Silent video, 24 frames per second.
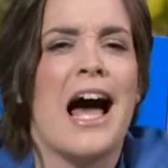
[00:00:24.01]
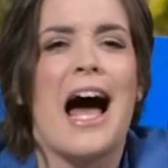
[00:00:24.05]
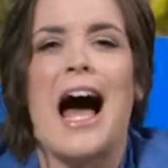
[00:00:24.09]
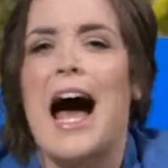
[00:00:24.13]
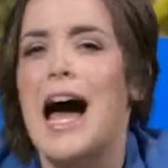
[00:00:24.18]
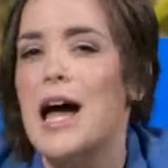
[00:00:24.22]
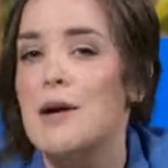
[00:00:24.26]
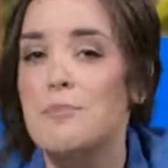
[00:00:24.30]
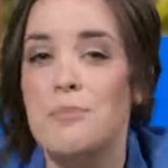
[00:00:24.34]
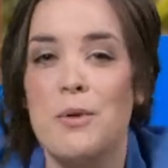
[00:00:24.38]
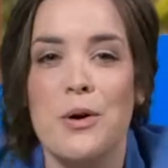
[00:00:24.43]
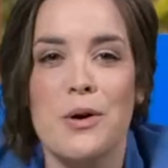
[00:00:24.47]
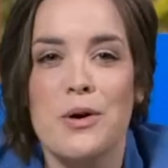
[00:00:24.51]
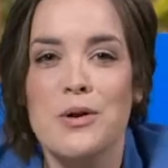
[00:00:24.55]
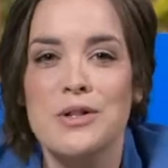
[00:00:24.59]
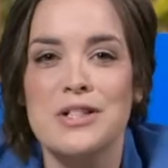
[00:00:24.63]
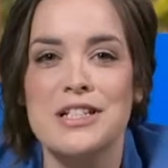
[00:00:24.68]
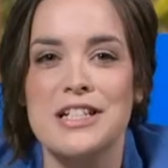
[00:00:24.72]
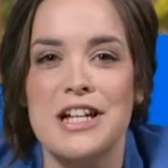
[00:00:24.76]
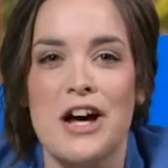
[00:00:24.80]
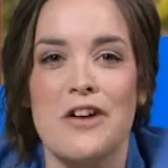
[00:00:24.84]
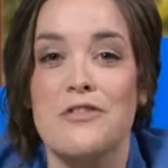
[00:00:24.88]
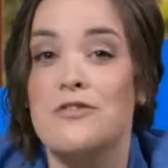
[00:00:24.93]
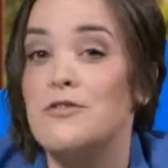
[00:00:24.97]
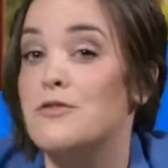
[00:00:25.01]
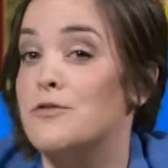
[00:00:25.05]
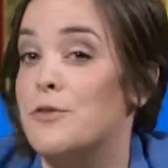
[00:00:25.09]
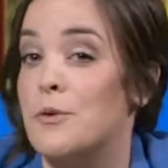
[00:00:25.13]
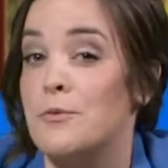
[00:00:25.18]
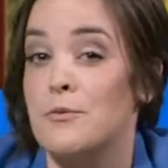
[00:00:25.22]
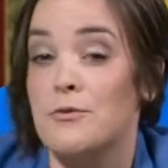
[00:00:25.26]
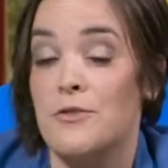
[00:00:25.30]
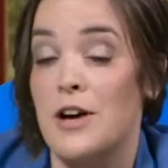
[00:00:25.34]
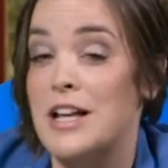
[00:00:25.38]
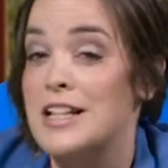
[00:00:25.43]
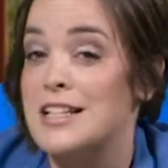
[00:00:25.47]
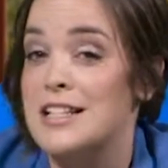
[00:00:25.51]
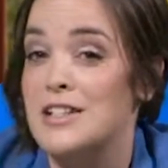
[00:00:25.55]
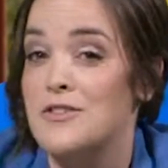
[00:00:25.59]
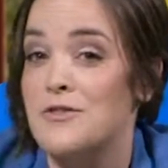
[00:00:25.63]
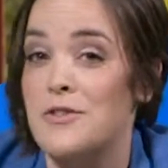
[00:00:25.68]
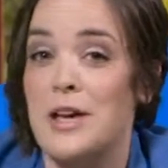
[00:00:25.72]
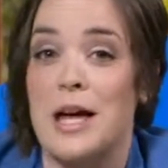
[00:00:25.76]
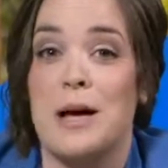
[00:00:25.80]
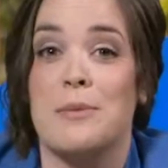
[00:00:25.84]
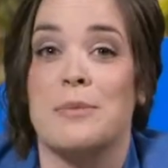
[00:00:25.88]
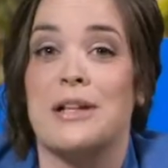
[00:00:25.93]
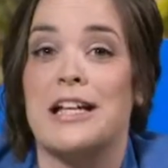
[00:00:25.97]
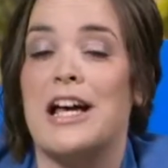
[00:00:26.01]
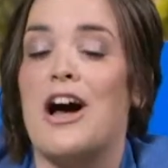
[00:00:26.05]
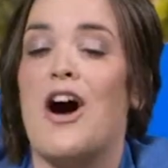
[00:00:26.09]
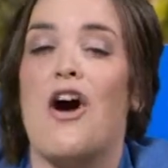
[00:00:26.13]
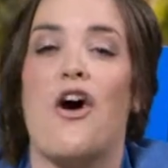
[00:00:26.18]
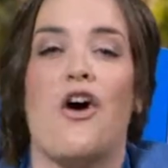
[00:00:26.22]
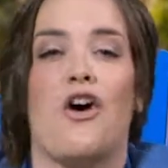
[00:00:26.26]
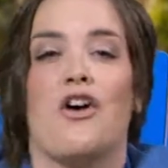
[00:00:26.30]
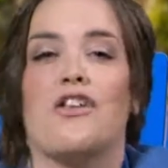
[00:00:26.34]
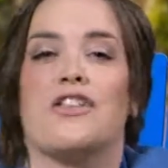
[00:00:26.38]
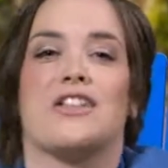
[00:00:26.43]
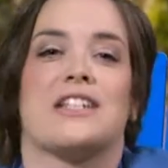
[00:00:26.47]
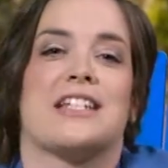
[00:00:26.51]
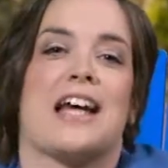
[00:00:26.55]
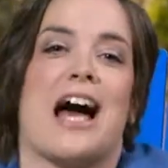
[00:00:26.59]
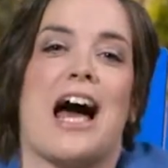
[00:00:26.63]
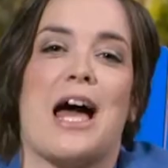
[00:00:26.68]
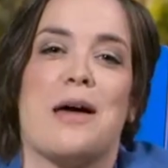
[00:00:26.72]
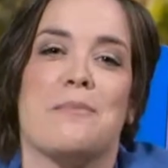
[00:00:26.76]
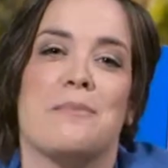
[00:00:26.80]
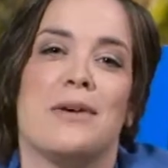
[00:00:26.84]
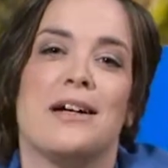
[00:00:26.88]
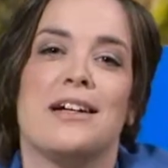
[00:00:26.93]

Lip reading: I borrow stuff from friends and family all the time.